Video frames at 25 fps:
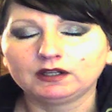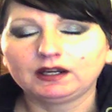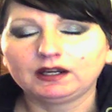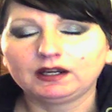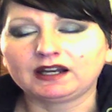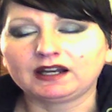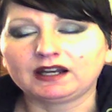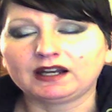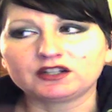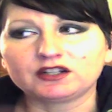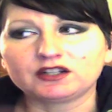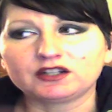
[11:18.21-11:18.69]

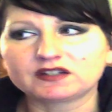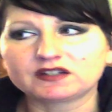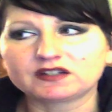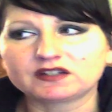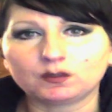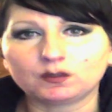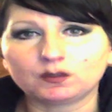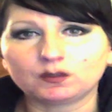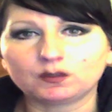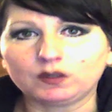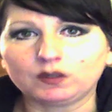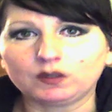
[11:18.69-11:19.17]
and I just
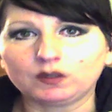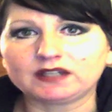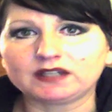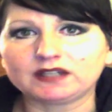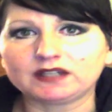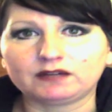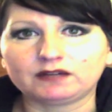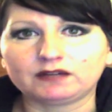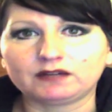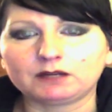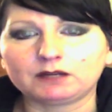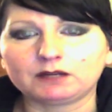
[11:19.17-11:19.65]
didn't want to
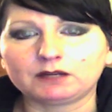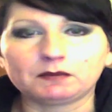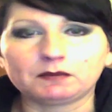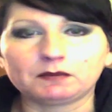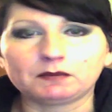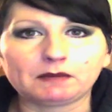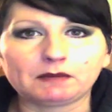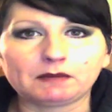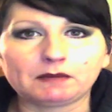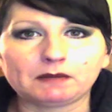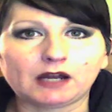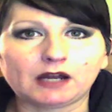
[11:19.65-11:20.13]
have gum in
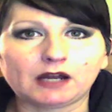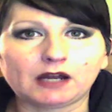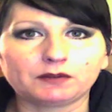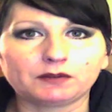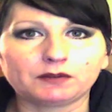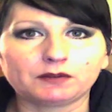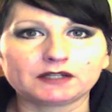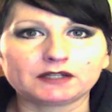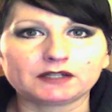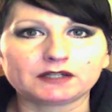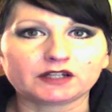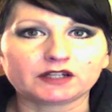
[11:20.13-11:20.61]
my mouth
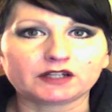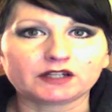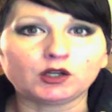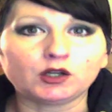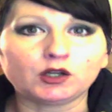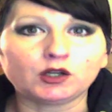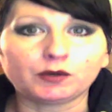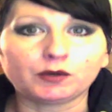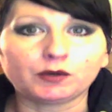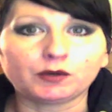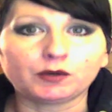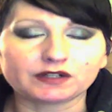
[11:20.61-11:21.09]
because I knew
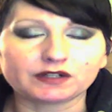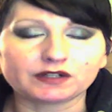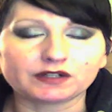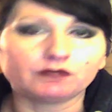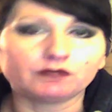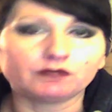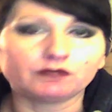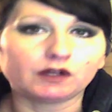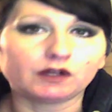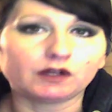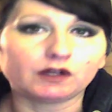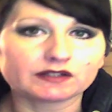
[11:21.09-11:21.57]
I was going to
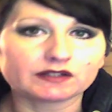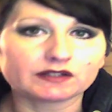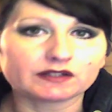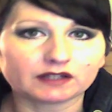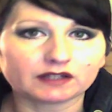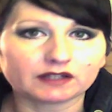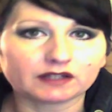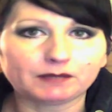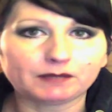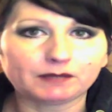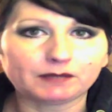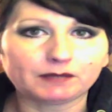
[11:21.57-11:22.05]
fall
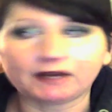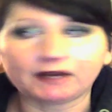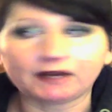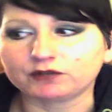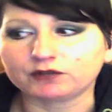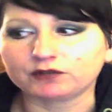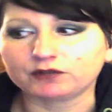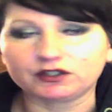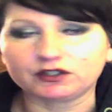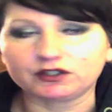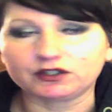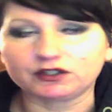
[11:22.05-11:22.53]
asleep
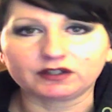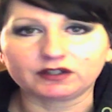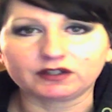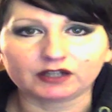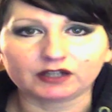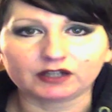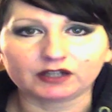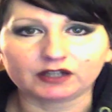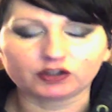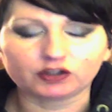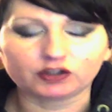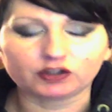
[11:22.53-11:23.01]
after I took
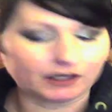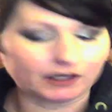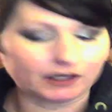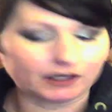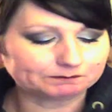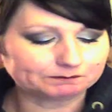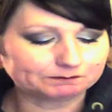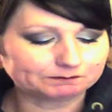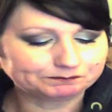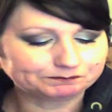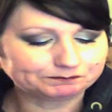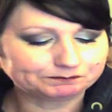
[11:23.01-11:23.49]
that shot.
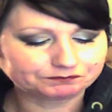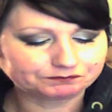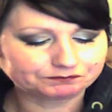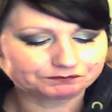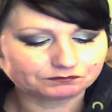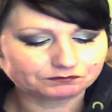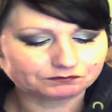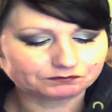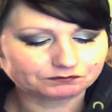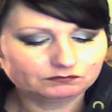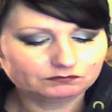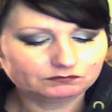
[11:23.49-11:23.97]

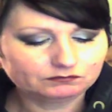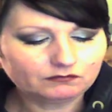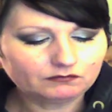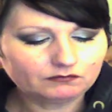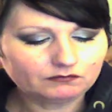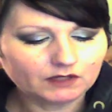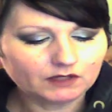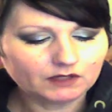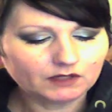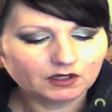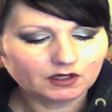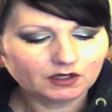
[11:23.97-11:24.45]

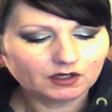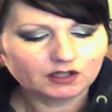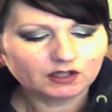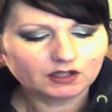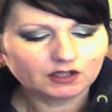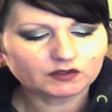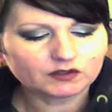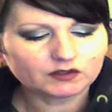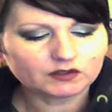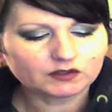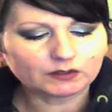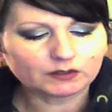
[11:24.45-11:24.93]

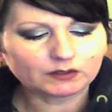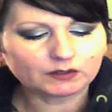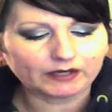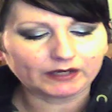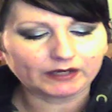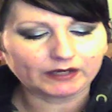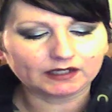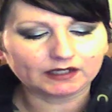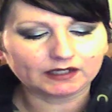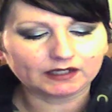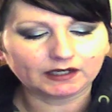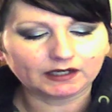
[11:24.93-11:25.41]
So
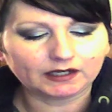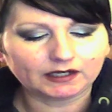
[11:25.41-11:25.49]
anyway,